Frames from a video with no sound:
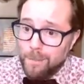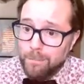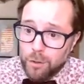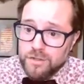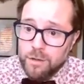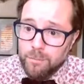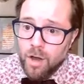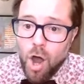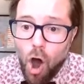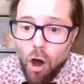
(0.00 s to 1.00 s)
bottom
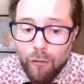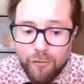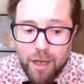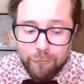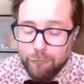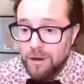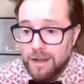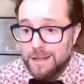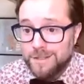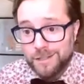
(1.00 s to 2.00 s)
of
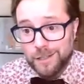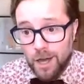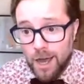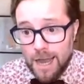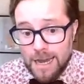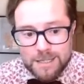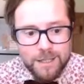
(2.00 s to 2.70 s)
every slide.